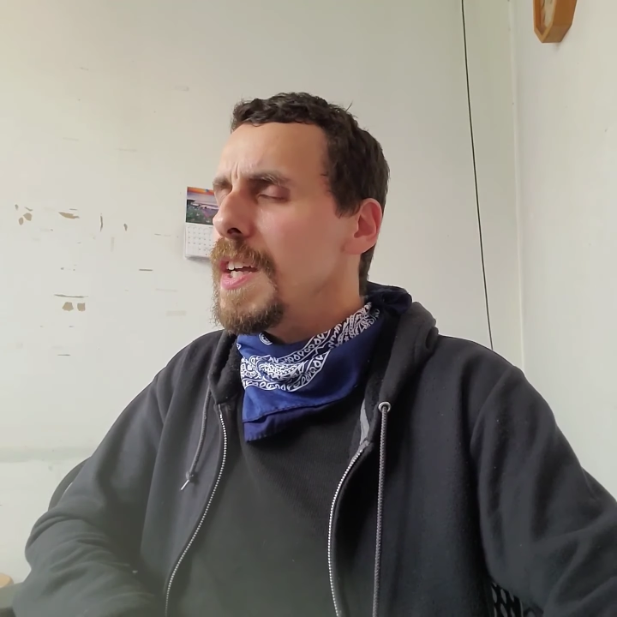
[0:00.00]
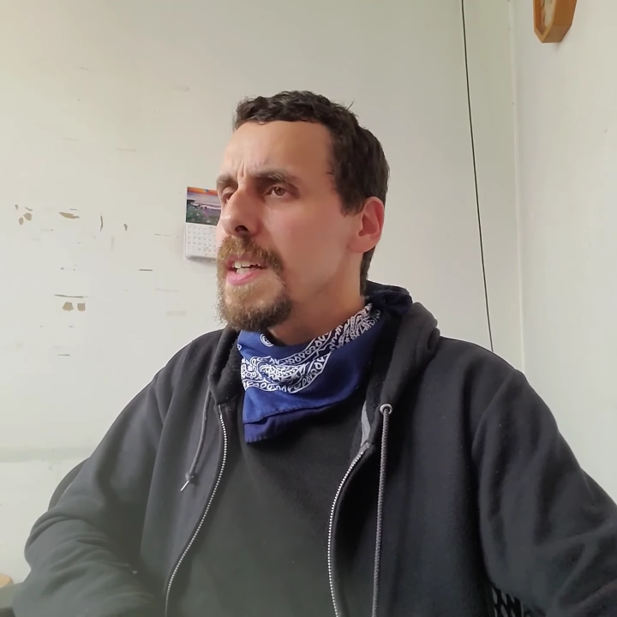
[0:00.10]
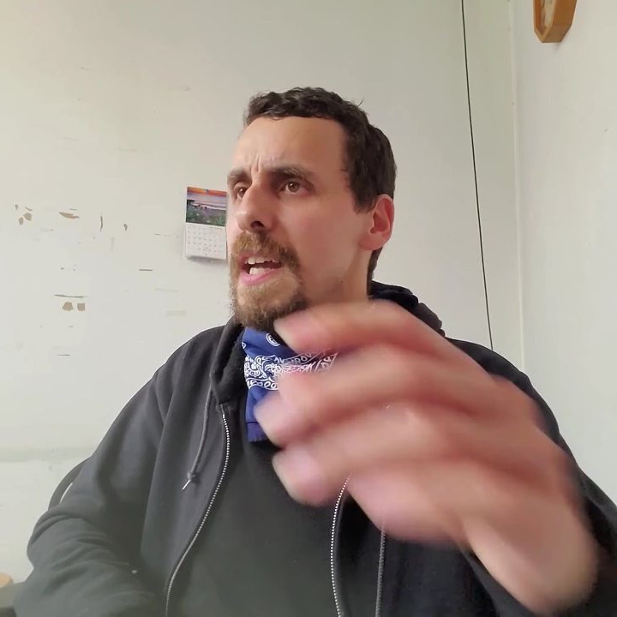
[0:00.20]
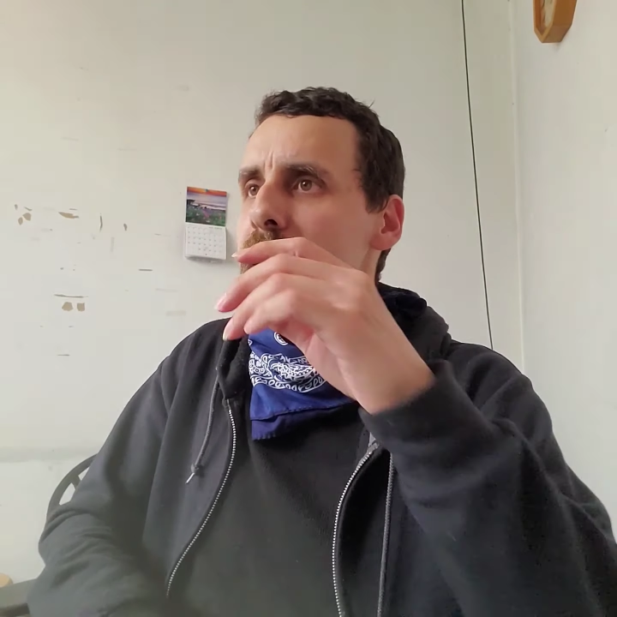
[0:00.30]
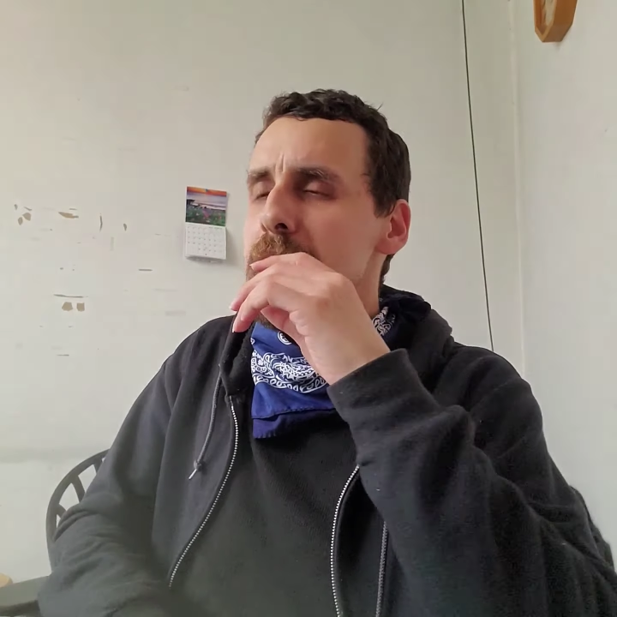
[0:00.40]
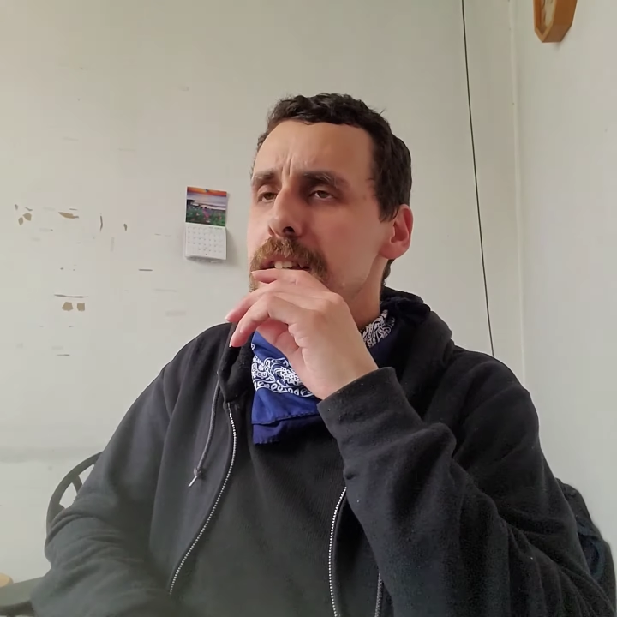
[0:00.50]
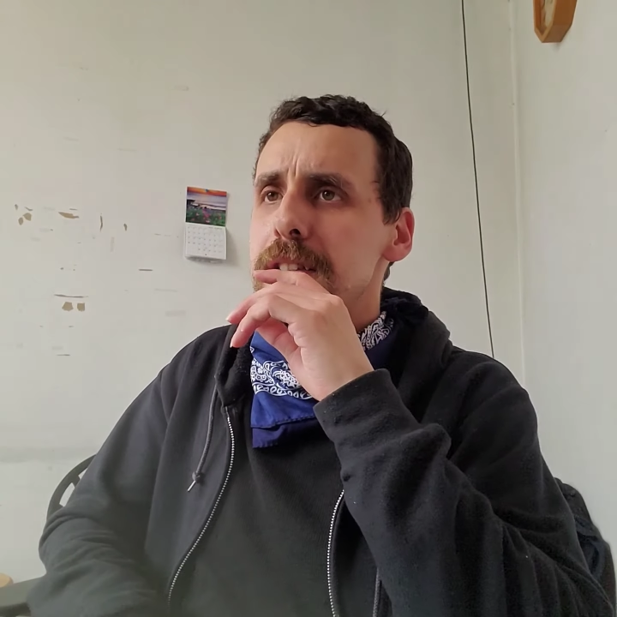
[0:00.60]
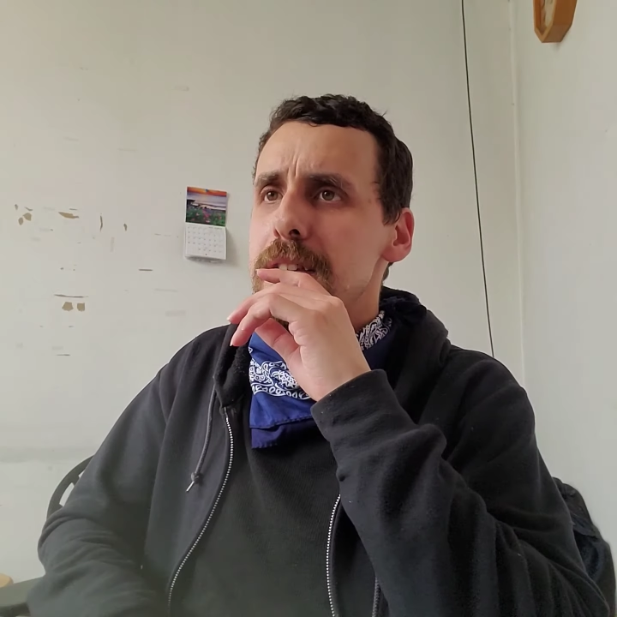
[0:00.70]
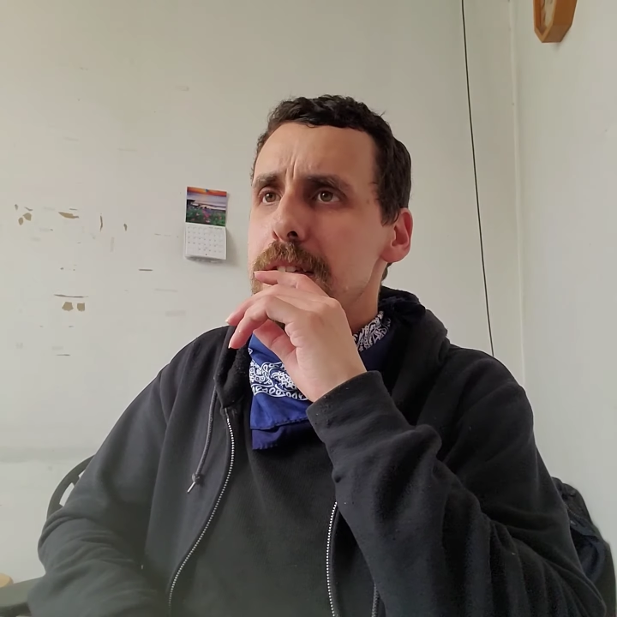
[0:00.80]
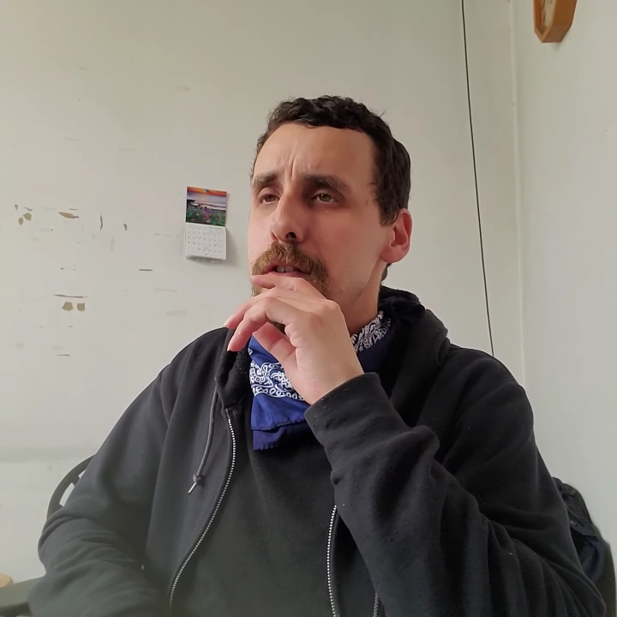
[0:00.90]
again, it's
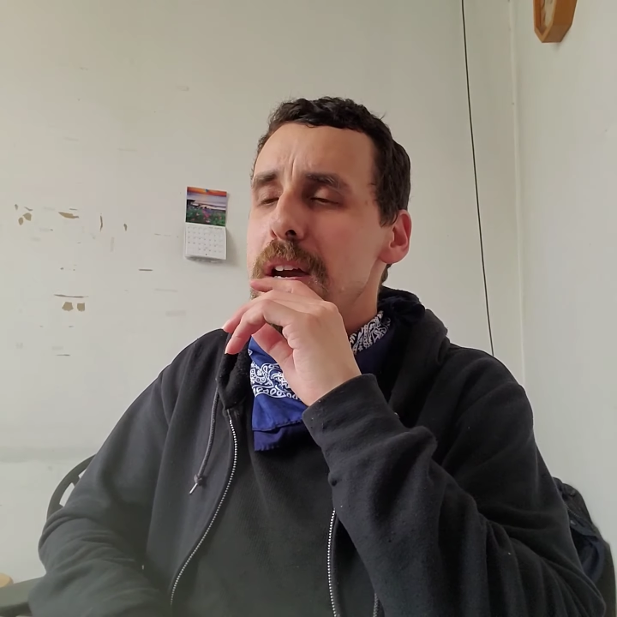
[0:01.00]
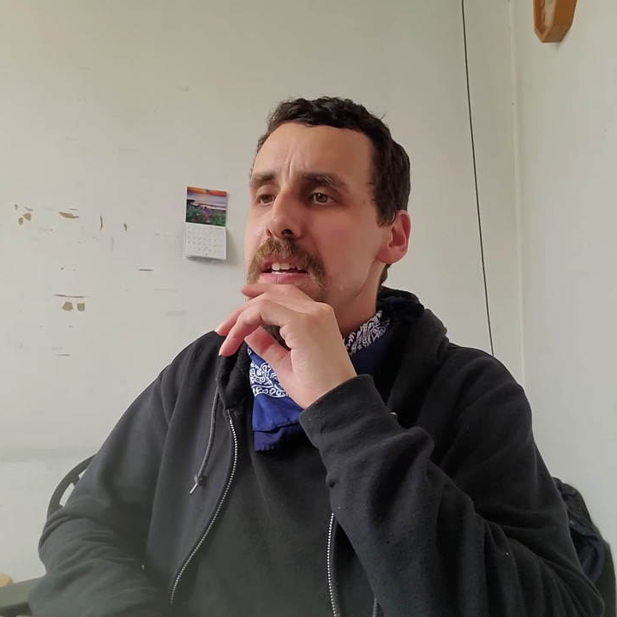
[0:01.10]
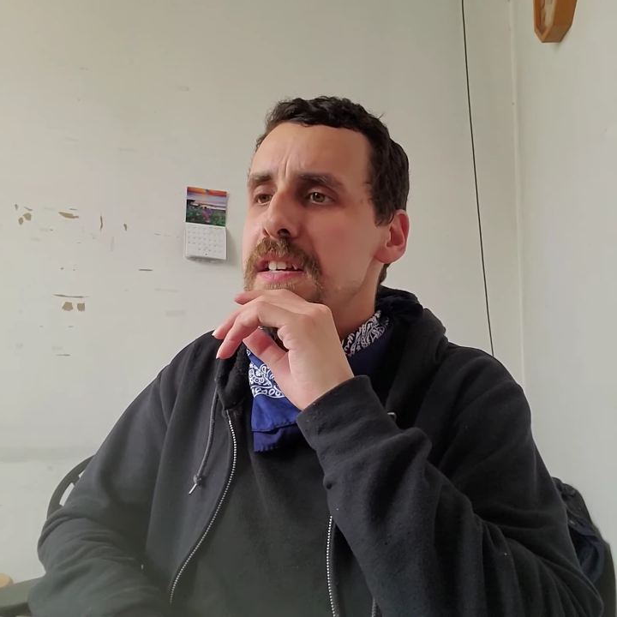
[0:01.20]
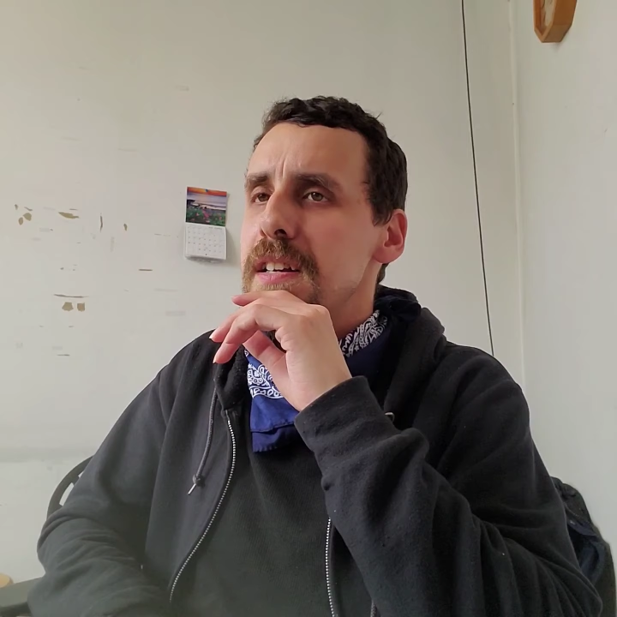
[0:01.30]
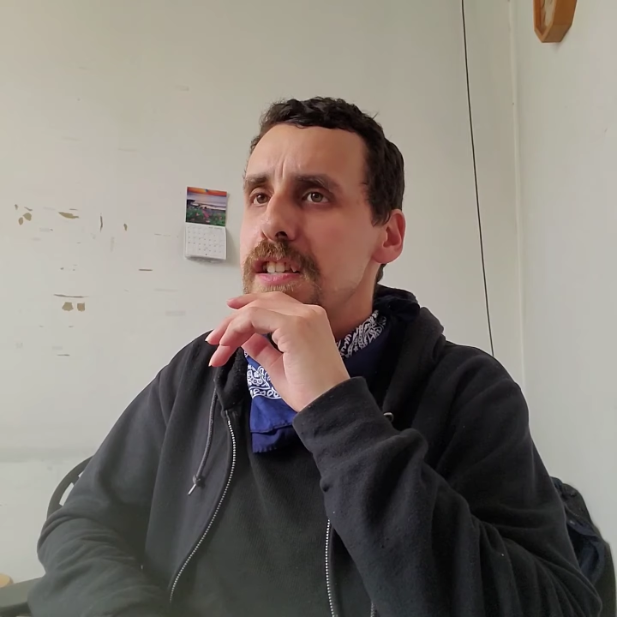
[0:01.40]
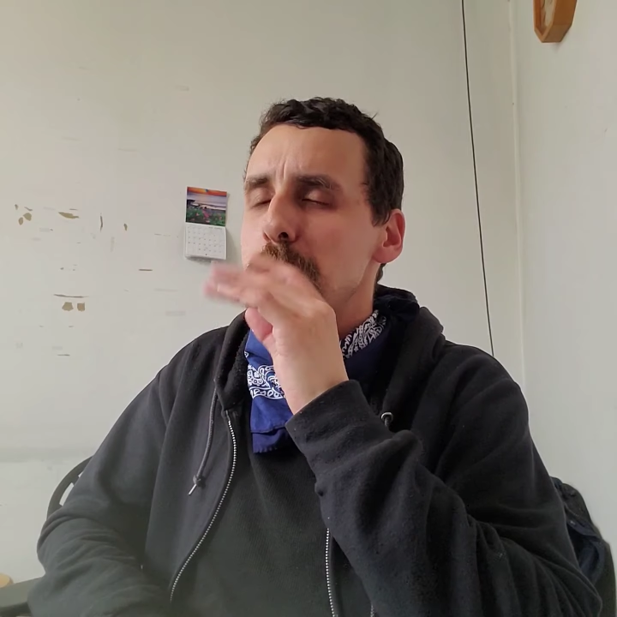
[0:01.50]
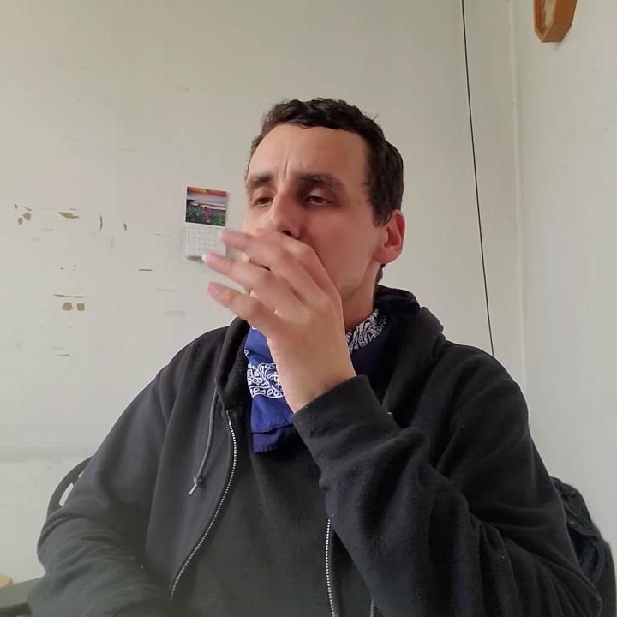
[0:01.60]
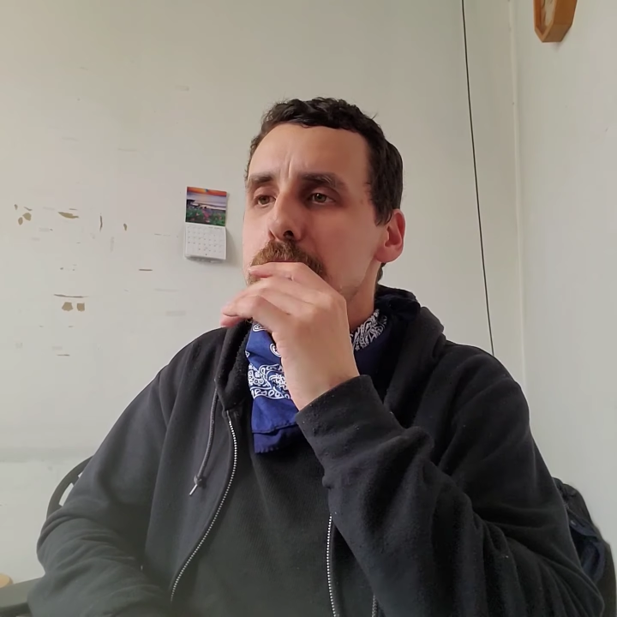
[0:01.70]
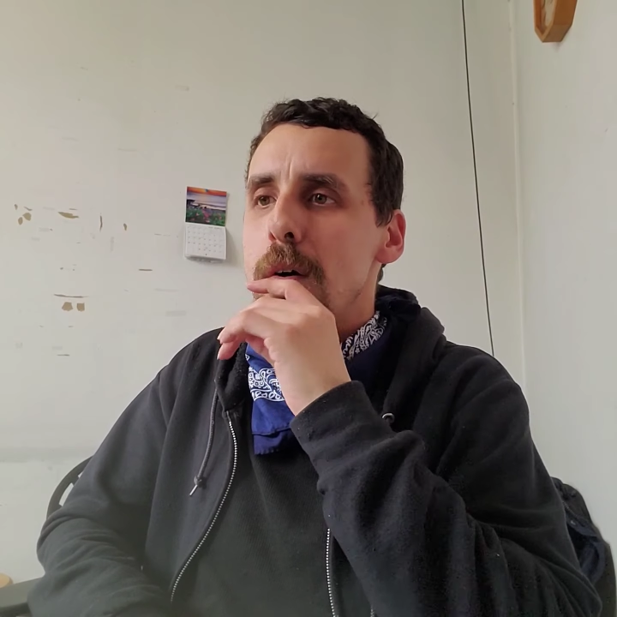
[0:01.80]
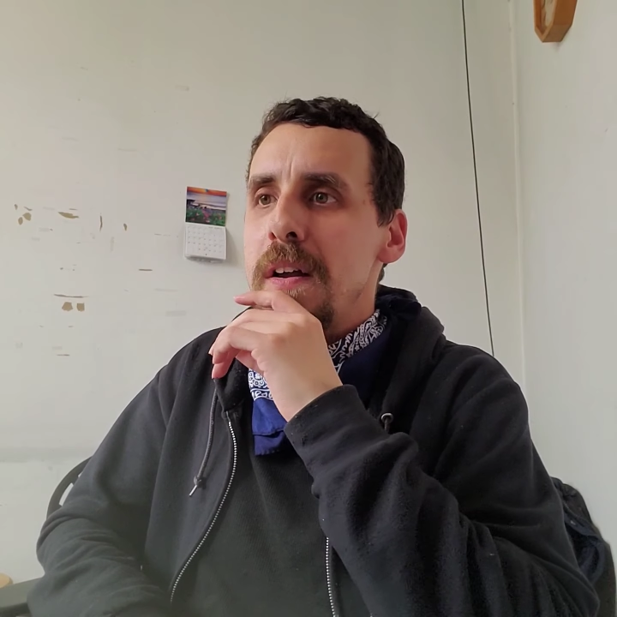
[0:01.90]
just craziness
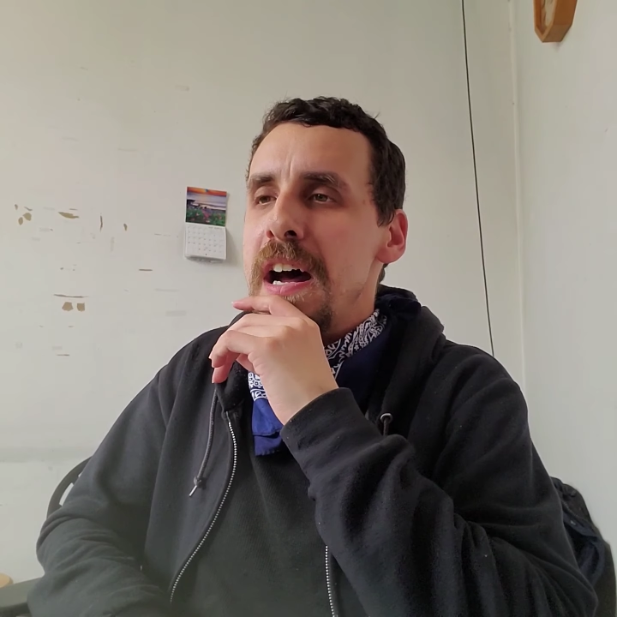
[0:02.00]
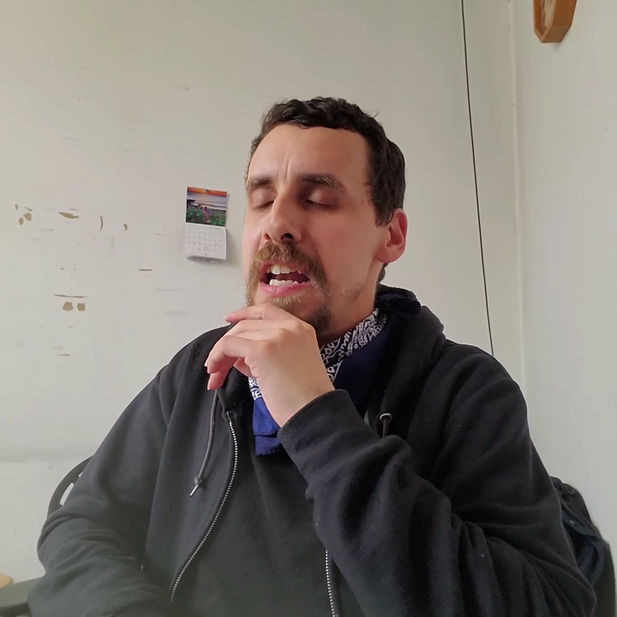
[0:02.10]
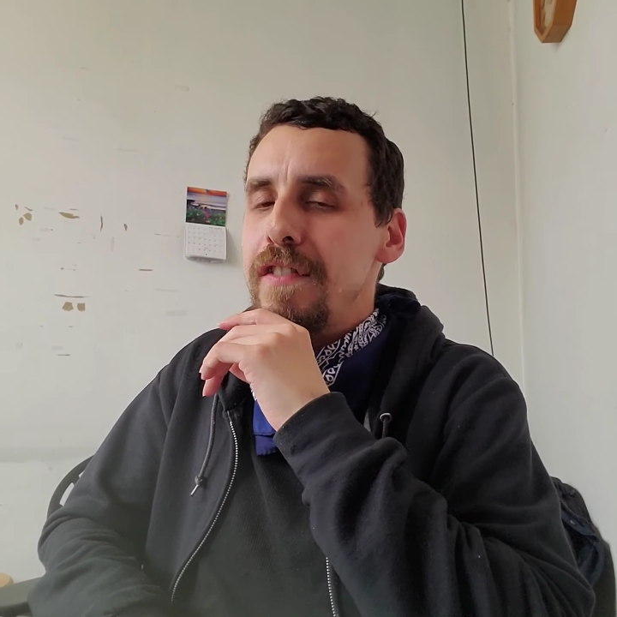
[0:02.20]
what's going on.